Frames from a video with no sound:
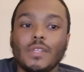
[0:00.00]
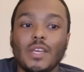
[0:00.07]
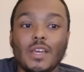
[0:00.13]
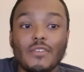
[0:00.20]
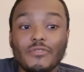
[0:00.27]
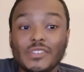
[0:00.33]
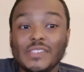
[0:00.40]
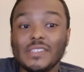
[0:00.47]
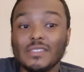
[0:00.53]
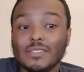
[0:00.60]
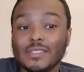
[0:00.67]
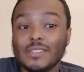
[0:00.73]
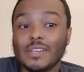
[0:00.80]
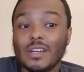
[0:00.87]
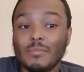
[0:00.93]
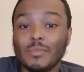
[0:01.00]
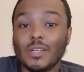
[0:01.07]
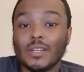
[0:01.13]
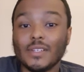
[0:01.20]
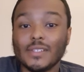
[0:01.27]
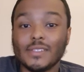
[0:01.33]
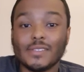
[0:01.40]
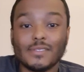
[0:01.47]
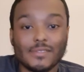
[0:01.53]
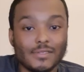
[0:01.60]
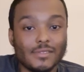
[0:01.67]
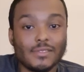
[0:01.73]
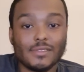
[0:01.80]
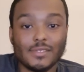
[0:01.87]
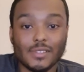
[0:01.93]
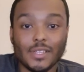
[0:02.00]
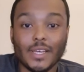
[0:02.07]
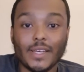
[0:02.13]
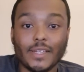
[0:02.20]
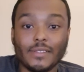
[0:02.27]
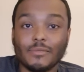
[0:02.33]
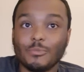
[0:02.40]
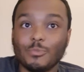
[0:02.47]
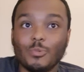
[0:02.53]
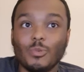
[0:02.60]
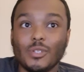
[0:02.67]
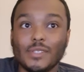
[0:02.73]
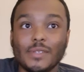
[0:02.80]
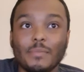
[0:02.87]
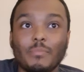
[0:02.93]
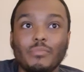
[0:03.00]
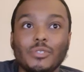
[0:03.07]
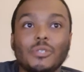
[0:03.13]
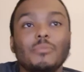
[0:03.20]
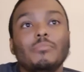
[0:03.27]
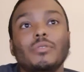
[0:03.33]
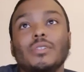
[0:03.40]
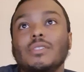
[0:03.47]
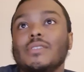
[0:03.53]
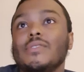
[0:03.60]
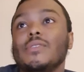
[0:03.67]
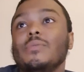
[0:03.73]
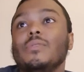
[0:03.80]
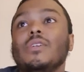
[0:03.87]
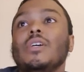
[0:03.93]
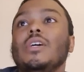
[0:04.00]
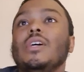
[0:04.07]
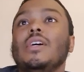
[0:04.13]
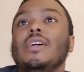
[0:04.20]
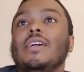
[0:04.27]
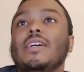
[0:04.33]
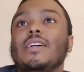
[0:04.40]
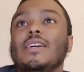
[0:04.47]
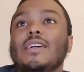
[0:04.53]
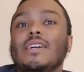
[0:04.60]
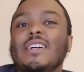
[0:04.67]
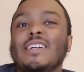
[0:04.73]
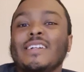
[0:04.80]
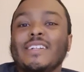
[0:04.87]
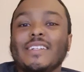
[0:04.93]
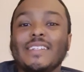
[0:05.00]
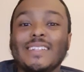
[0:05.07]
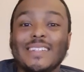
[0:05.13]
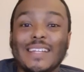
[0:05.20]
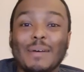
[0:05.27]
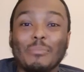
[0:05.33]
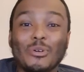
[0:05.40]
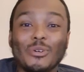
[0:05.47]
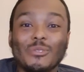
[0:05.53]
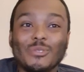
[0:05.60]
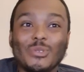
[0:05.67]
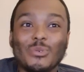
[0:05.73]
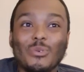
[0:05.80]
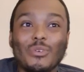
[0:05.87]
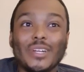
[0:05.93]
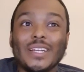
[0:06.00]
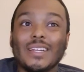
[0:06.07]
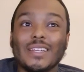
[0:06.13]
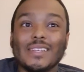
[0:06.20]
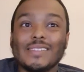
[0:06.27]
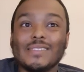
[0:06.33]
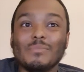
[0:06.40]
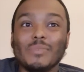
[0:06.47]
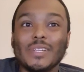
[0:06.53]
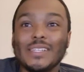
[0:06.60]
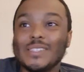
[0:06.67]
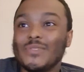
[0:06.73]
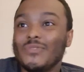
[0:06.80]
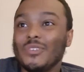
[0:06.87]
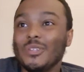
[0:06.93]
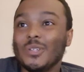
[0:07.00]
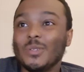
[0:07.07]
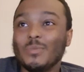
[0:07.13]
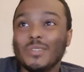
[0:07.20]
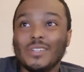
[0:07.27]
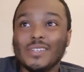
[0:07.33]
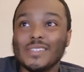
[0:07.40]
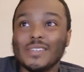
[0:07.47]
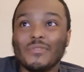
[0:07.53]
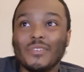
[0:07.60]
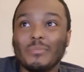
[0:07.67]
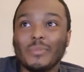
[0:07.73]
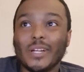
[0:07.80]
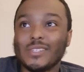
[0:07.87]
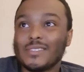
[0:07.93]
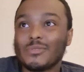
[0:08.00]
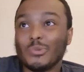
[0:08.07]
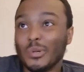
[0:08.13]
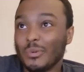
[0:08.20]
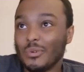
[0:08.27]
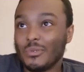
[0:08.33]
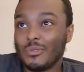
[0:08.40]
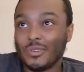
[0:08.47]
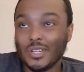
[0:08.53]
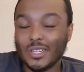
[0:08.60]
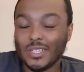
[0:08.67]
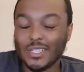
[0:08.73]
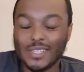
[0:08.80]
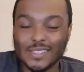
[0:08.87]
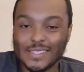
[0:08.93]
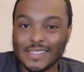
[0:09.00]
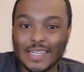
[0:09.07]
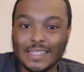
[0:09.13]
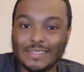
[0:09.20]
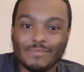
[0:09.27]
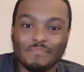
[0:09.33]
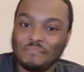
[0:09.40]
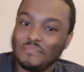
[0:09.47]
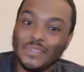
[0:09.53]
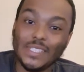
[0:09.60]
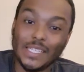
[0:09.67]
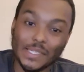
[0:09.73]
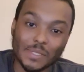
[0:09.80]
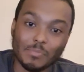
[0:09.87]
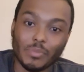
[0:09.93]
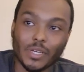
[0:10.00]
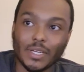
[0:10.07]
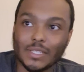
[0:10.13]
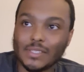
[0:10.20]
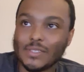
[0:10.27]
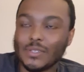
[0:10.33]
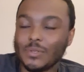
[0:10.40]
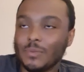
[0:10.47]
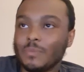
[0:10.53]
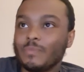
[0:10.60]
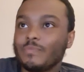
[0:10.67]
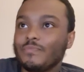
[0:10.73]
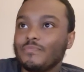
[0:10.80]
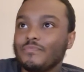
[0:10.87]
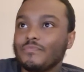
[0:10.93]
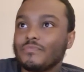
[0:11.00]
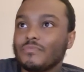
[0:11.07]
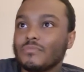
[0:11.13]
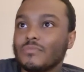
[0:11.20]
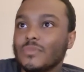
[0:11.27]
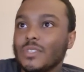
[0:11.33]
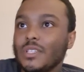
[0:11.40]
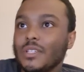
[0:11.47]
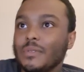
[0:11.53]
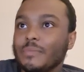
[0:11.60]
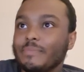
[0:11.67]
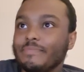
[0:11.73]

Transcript: Every single time, like it's lagging once I push a button. So I'm going through great lengths to make this video, because if I'm not screen recording, then it's not this bad. So yeah.